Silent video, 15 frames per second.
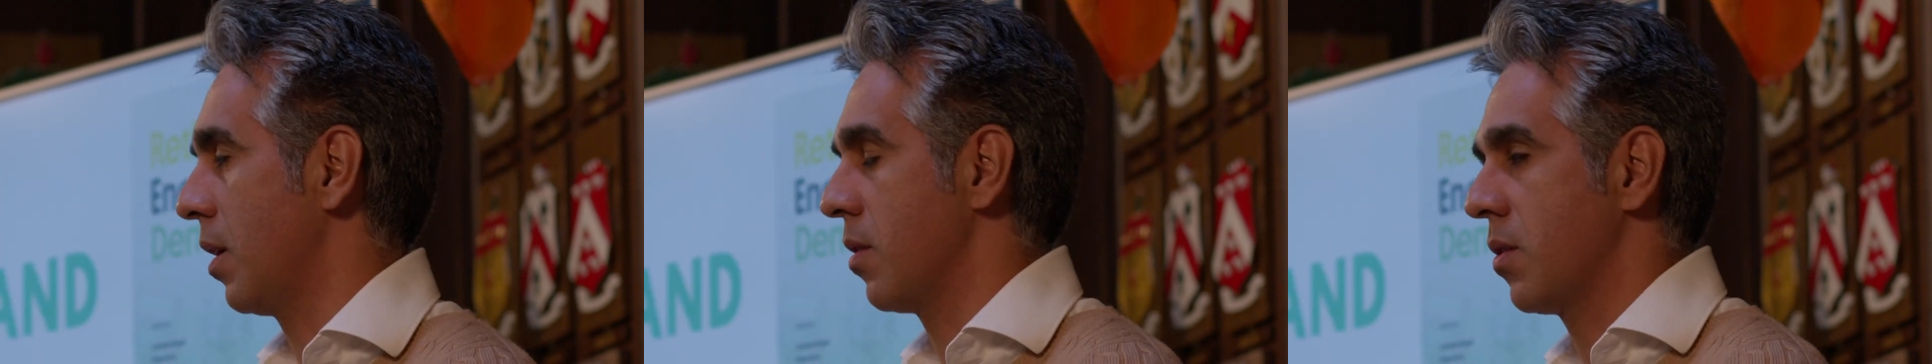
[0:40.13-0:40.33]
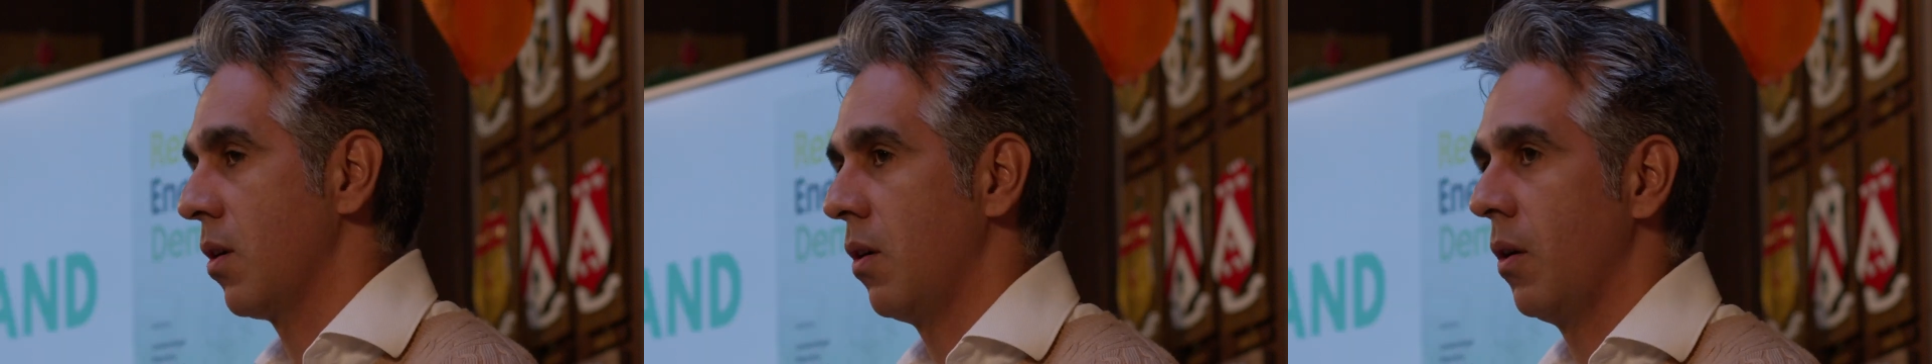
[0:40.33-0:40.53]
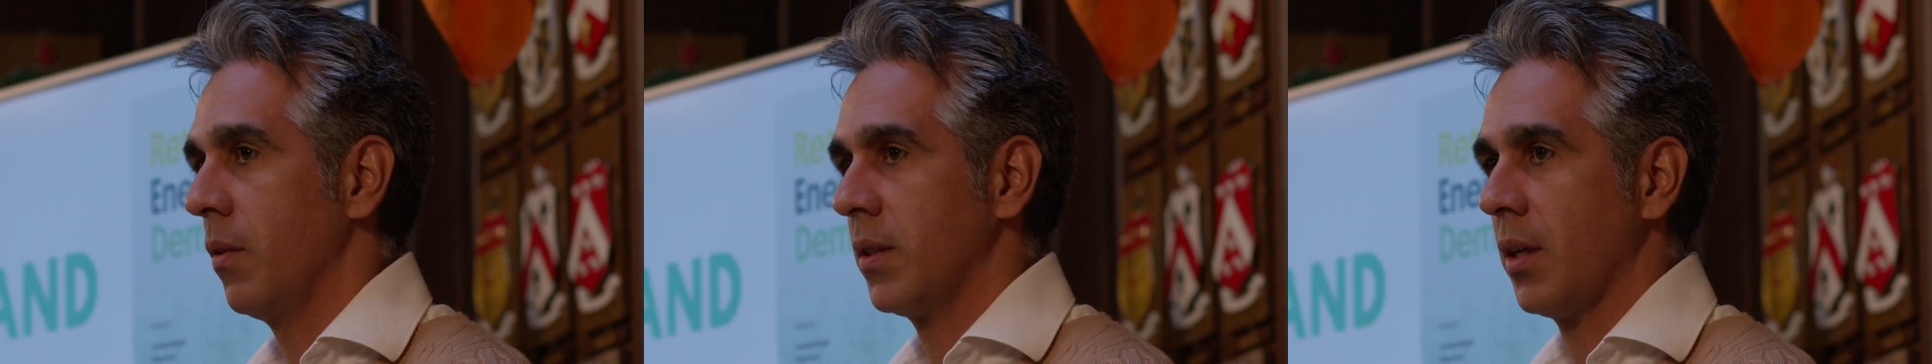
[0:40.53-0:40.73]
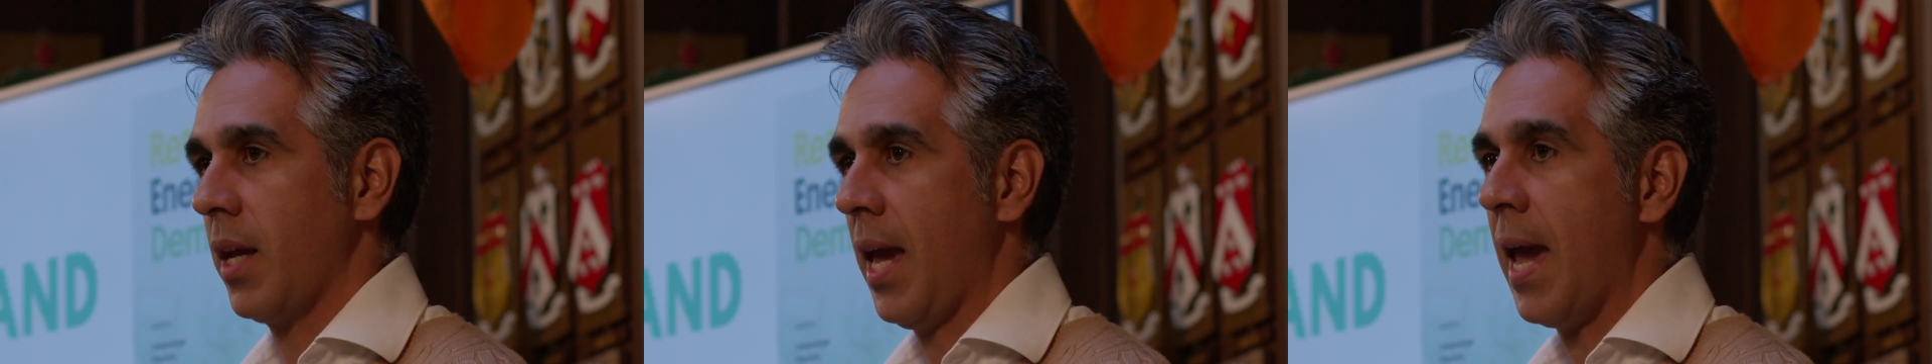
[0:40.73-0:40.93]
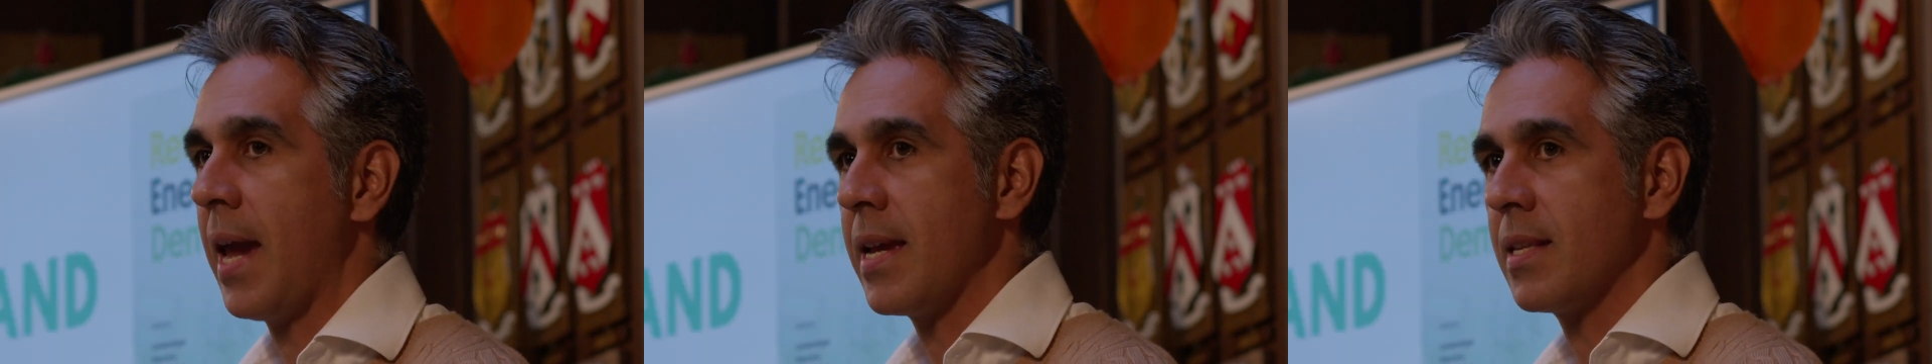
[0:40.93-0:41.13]
So the
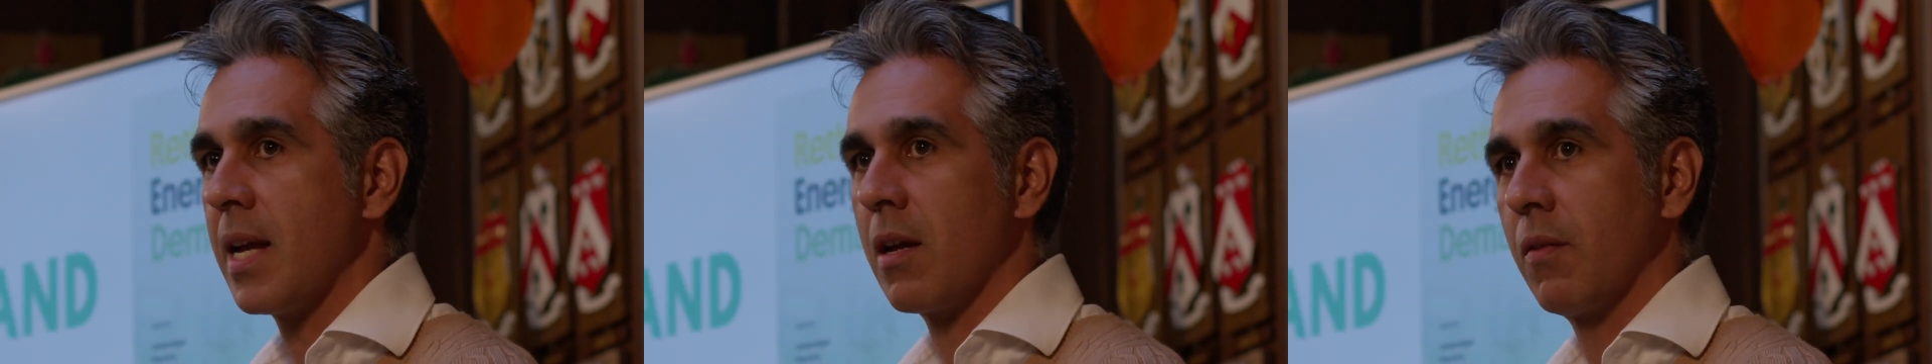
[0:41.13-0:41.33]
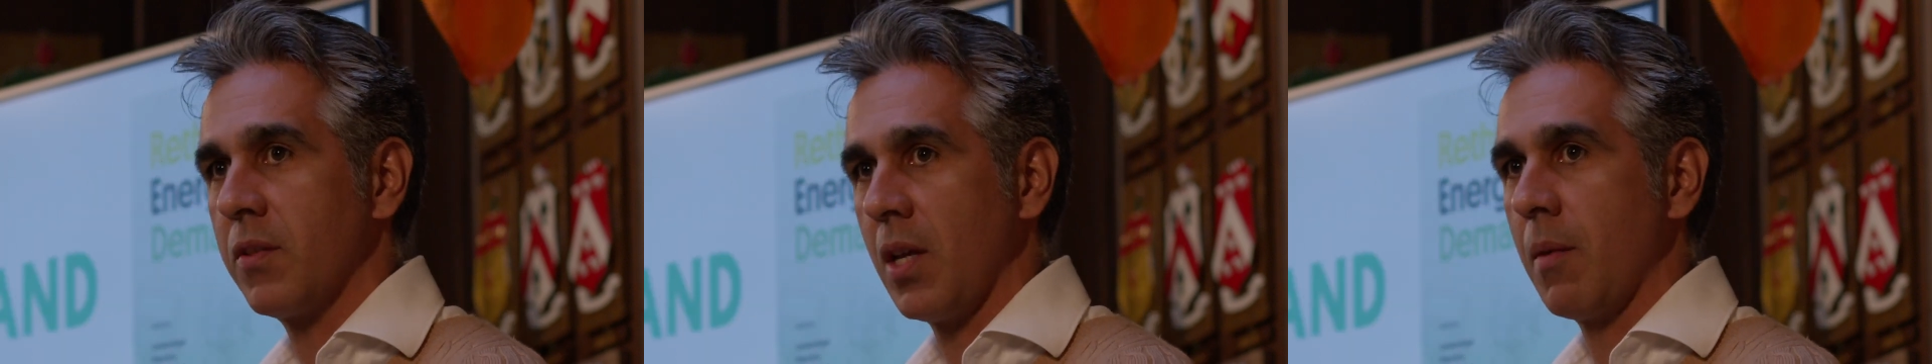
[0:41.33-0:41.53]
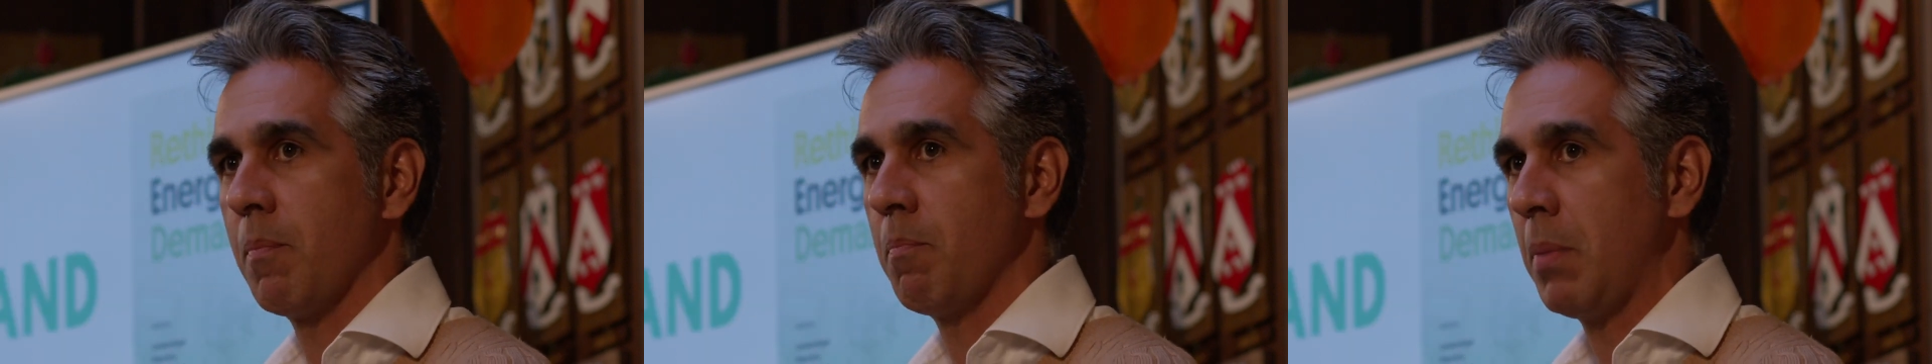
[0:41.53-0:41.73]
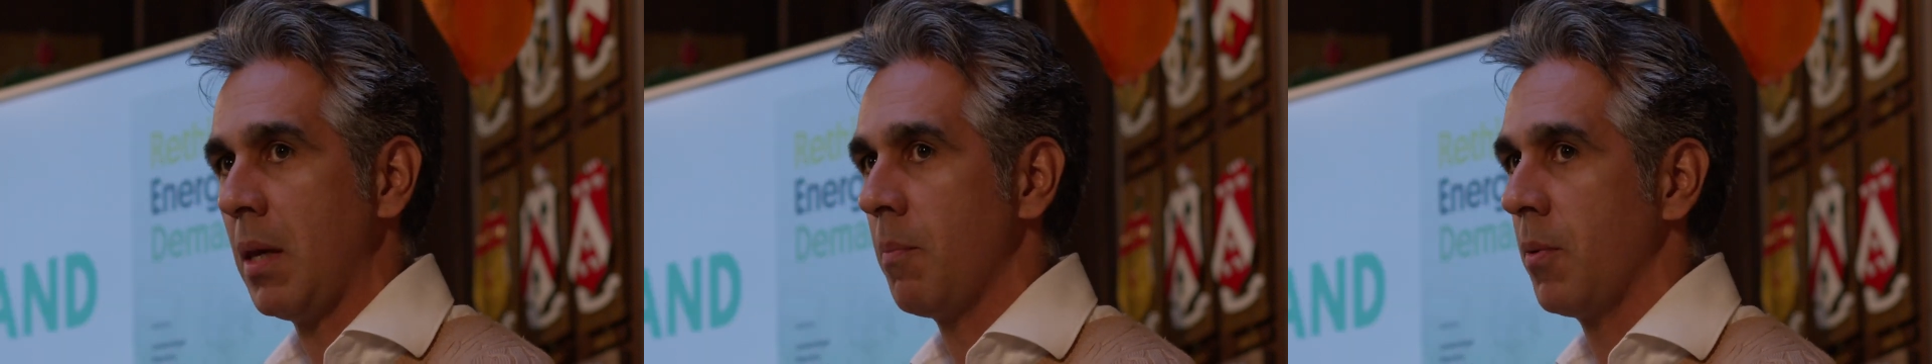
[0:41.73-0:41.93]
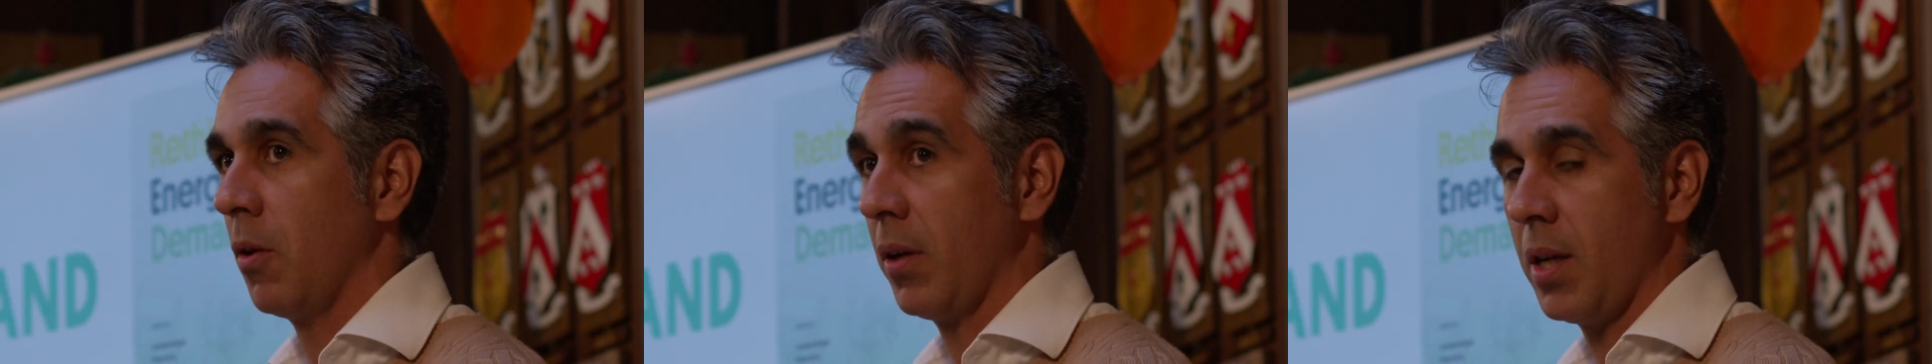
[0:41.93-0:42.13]
8 out of 10
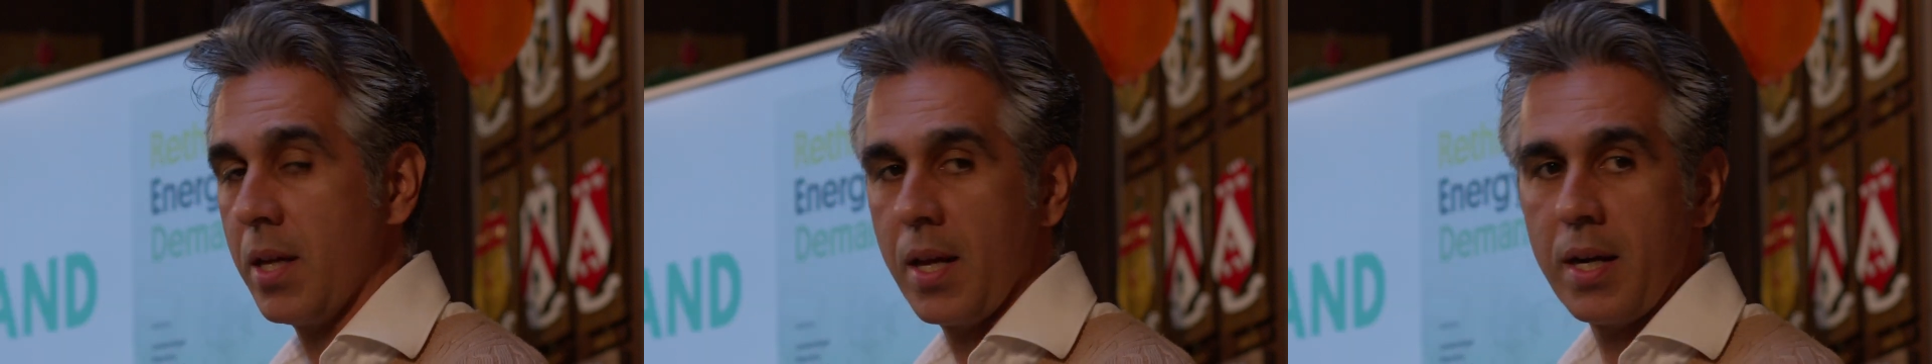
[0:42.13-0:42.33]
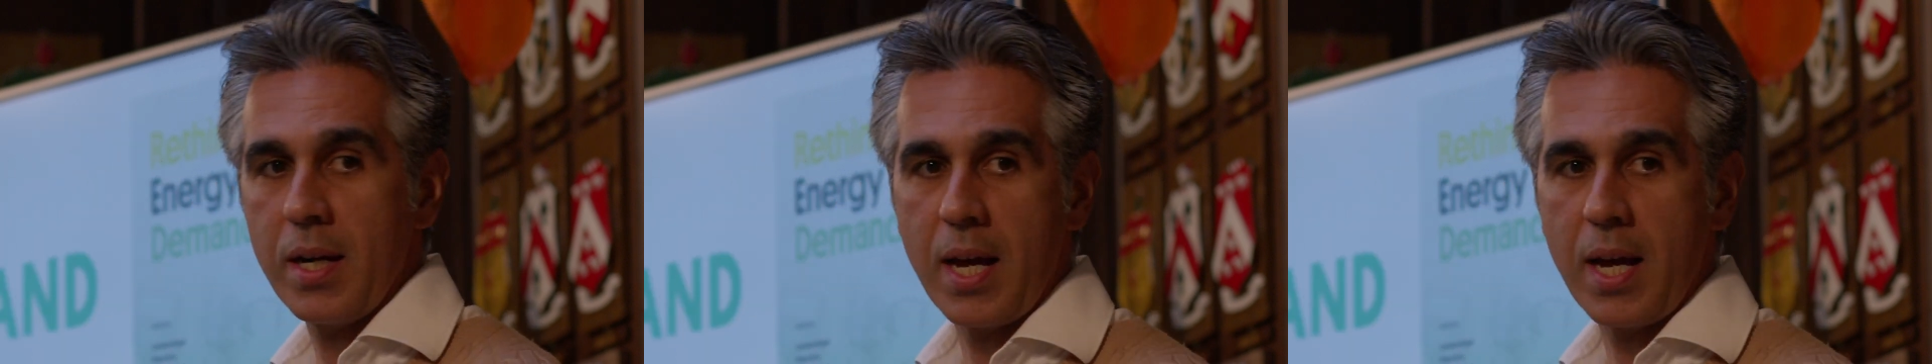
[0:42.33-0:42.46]
people here in